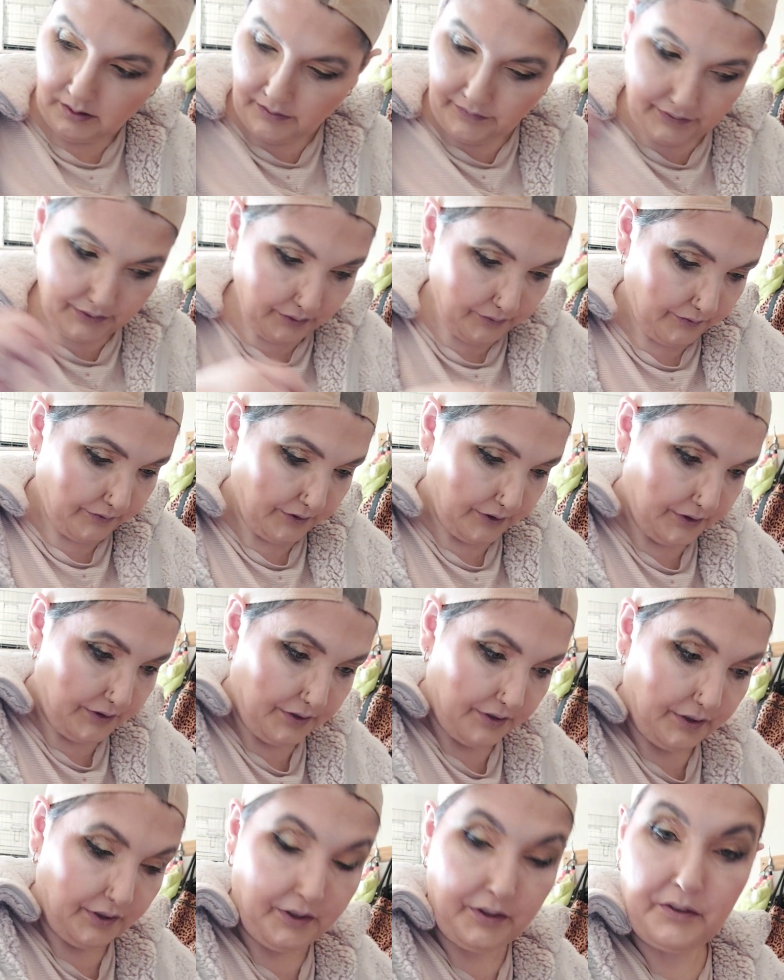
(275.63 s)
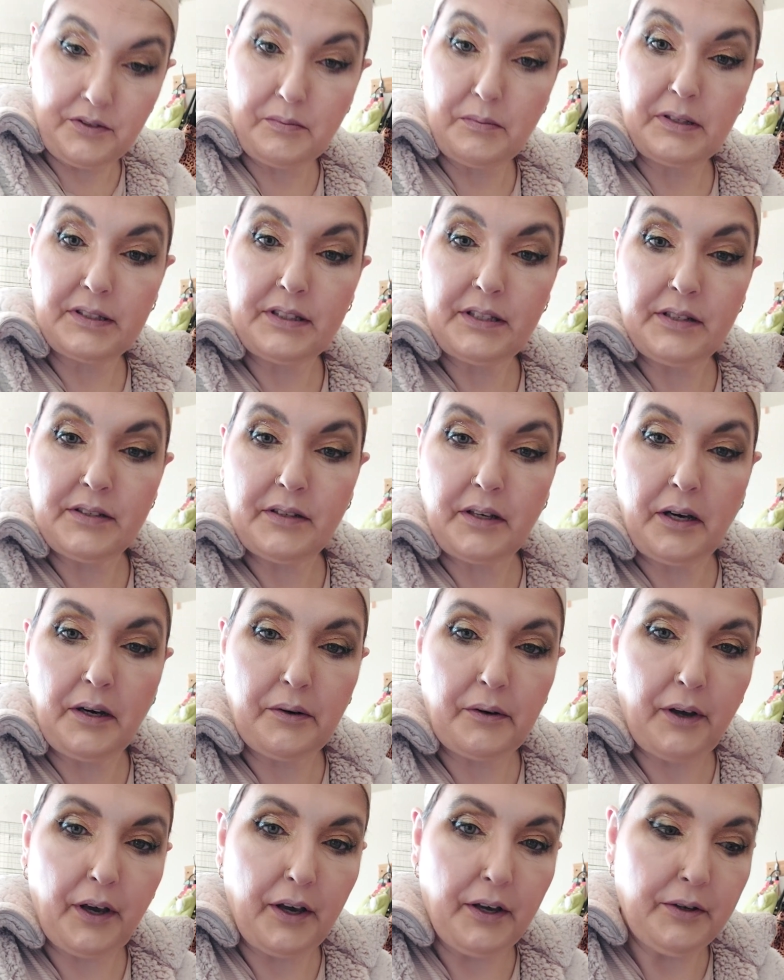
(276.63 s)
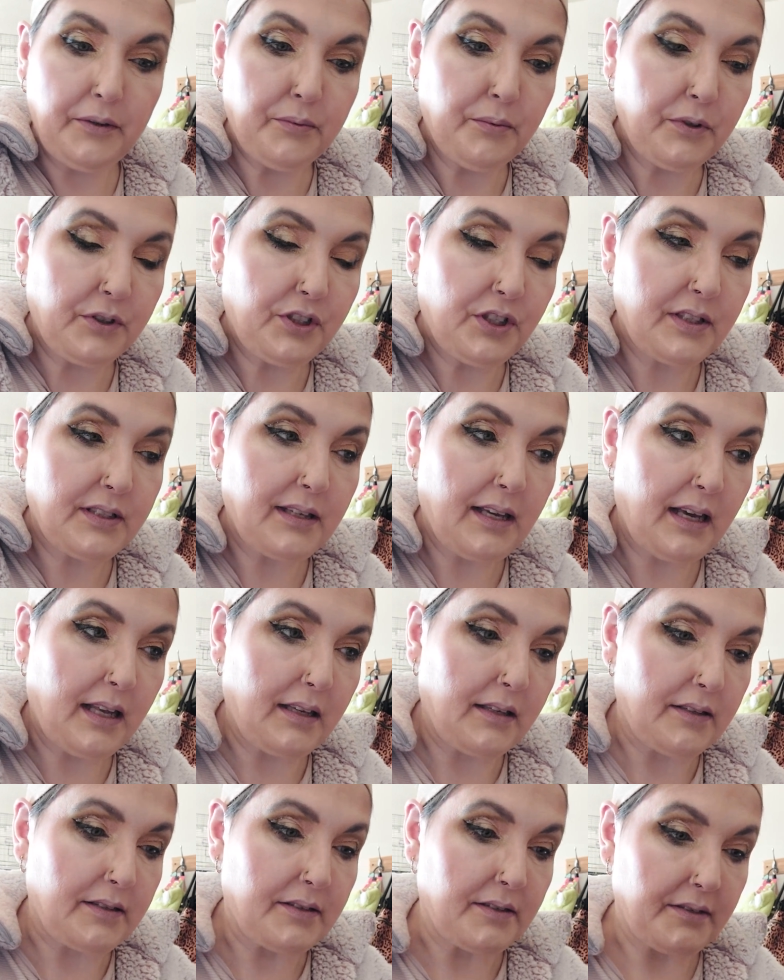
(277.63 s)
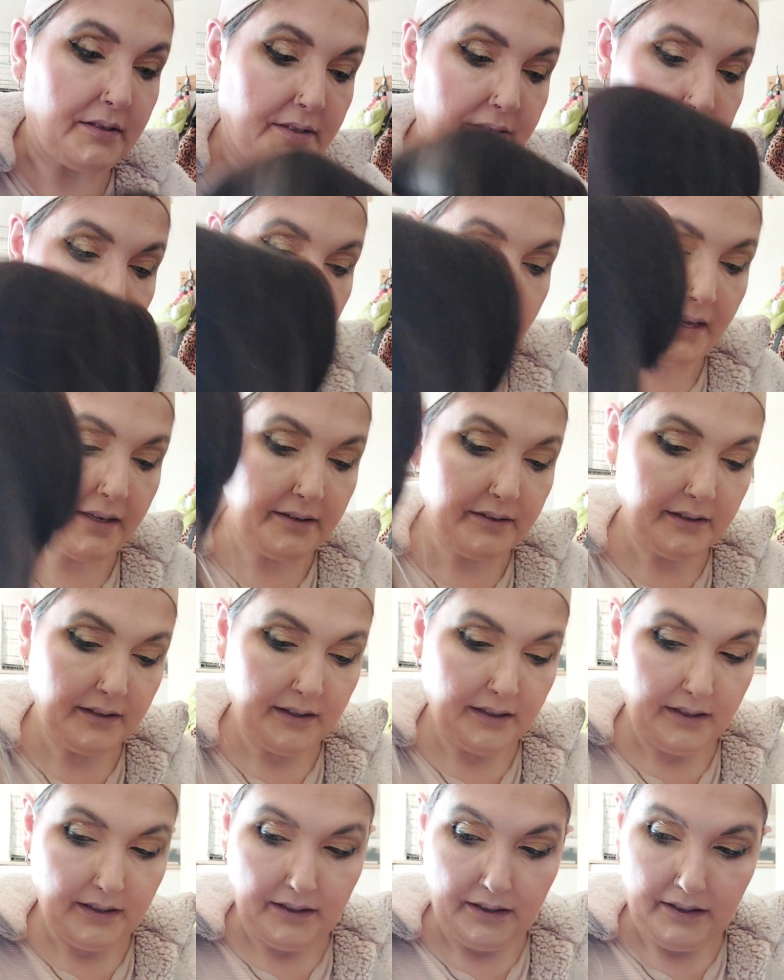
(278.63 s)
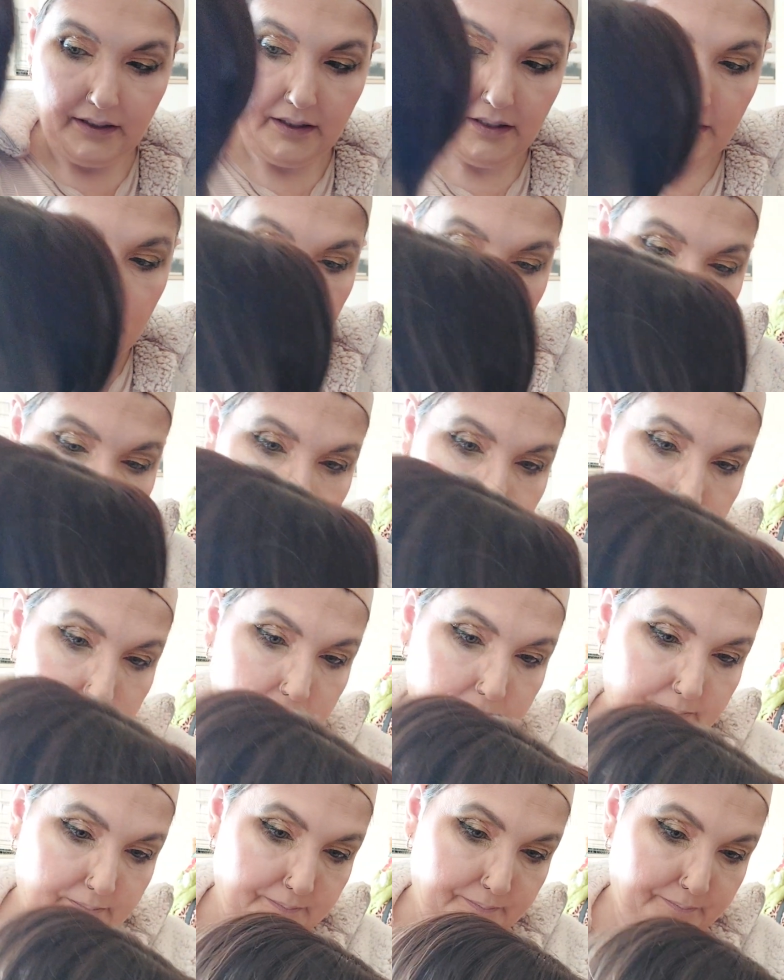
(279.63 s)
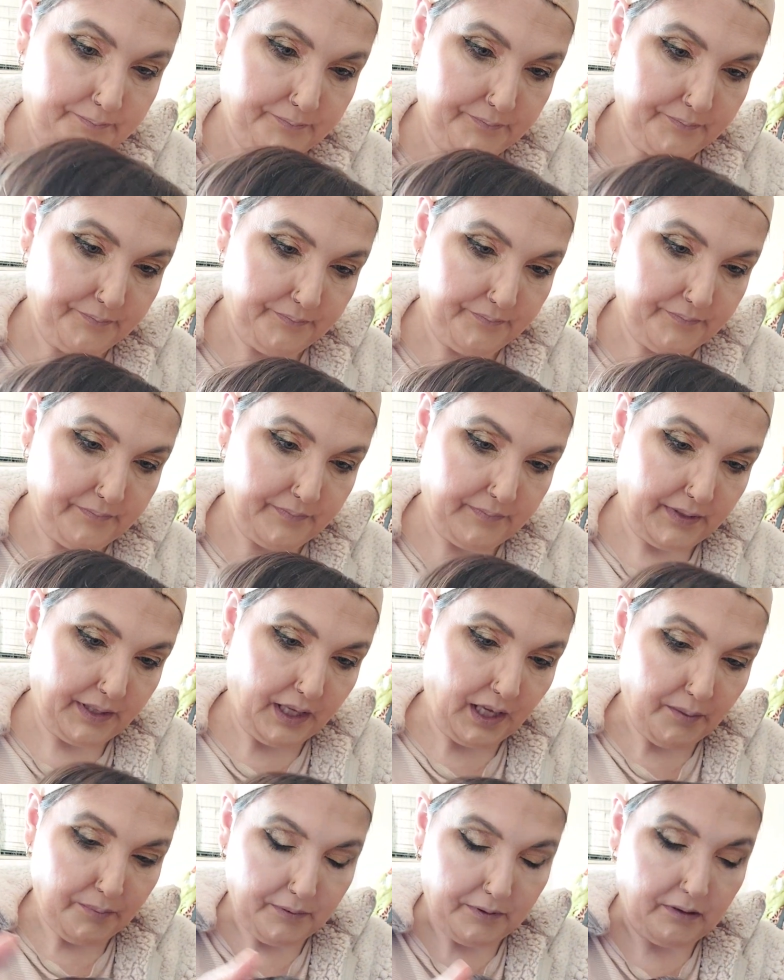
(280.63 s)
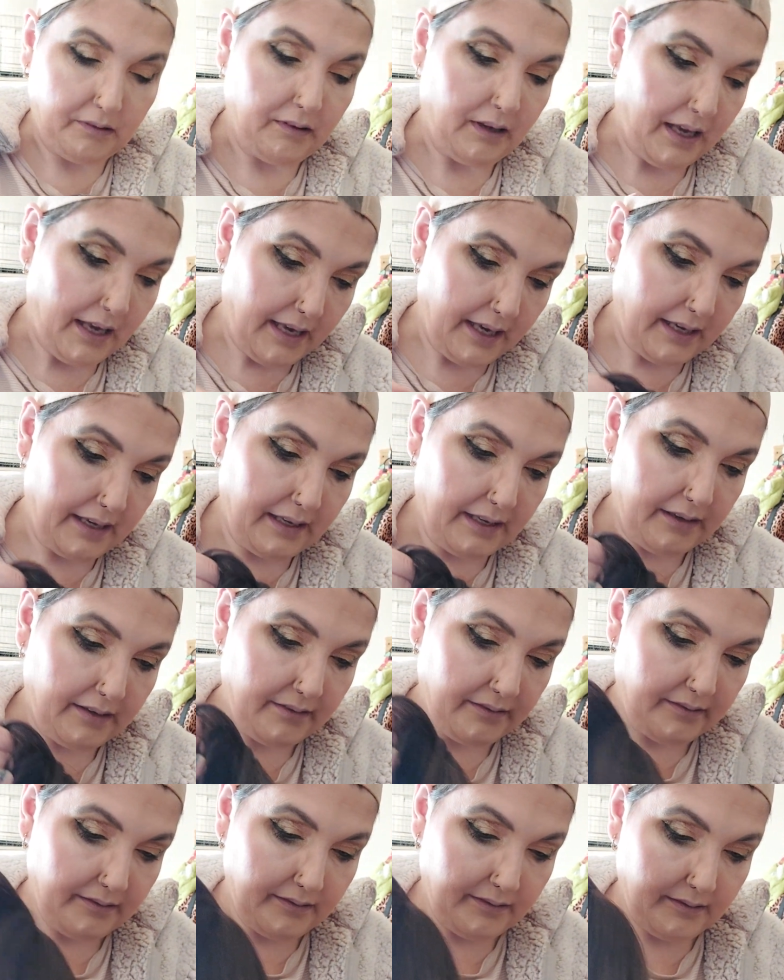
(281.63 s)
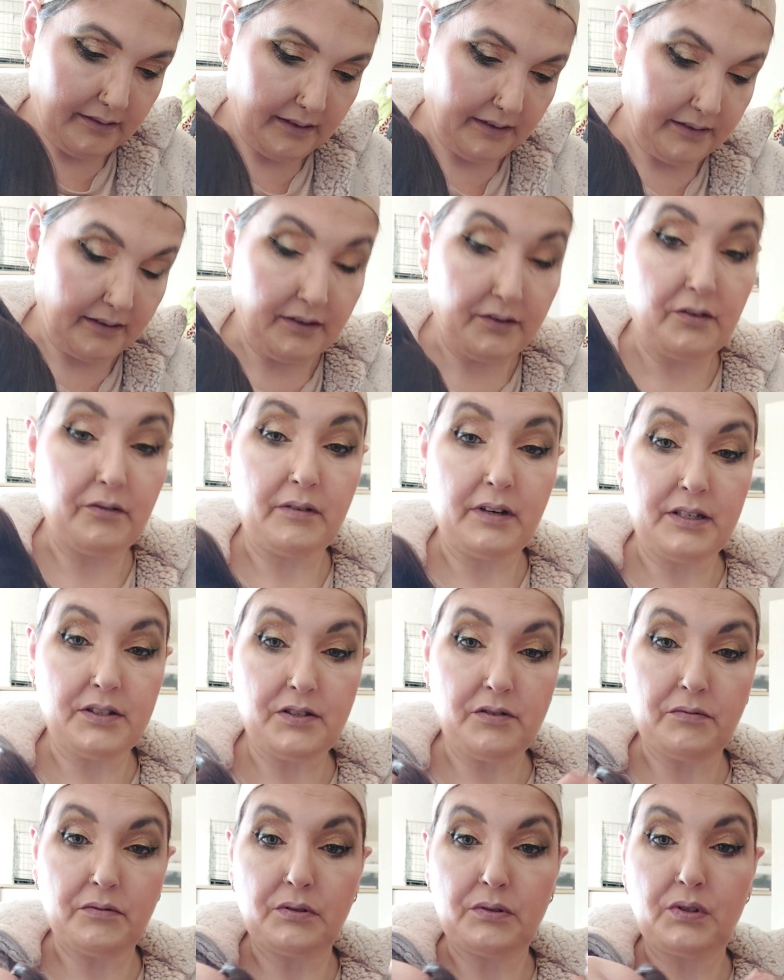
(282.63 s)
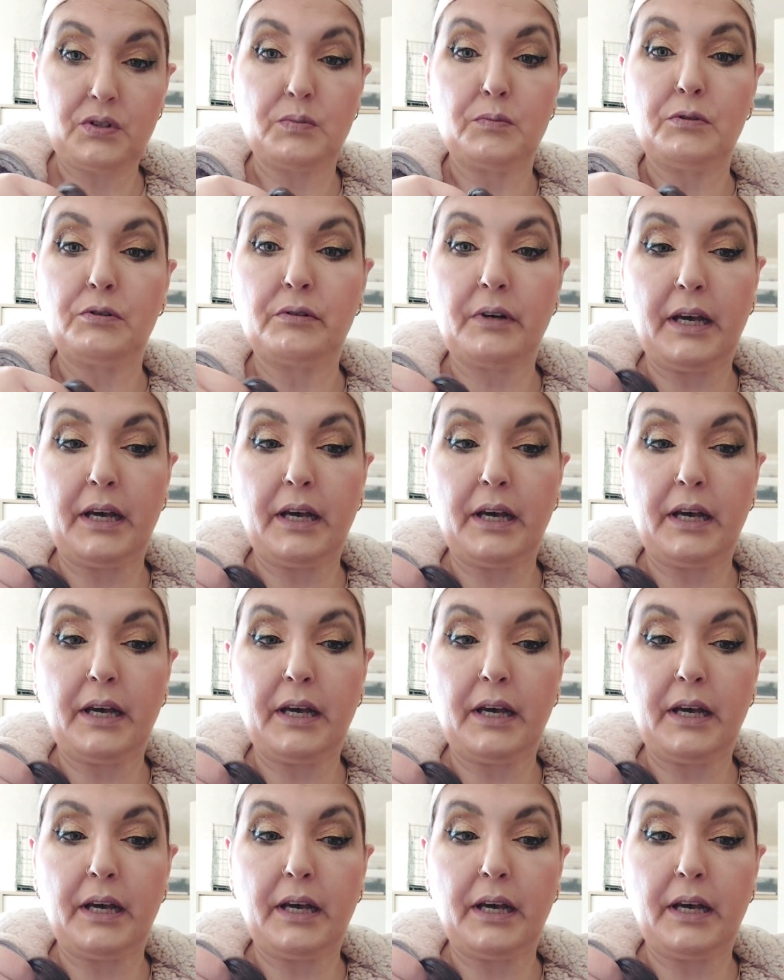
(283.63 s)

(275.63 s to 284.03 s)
Feel free to use my discount code, which is Alison10, um, capital A, and then the rest are all small